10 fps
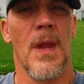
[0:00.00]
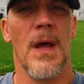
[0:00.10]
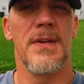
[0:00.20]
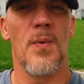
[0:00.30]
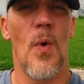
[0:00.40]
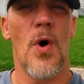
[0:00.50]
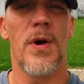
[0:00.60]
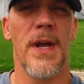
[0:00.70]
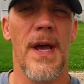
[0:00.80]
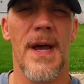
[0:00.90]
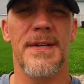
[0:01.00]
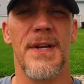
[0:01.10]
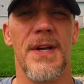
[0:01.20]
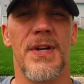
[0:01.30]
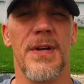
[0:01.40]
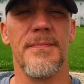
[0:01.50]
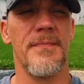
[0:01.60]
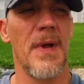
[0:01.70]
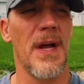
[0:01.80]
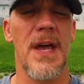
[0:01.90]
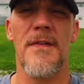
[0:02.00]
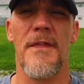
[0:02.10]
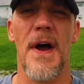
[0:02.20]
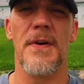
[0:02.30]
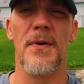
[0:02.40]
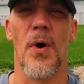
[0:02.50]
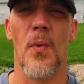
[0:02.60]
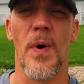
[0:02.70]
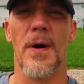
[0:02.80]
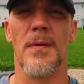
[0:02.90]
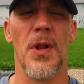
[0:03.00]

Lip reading: As I walk in the gas station, I can't find her nowhere.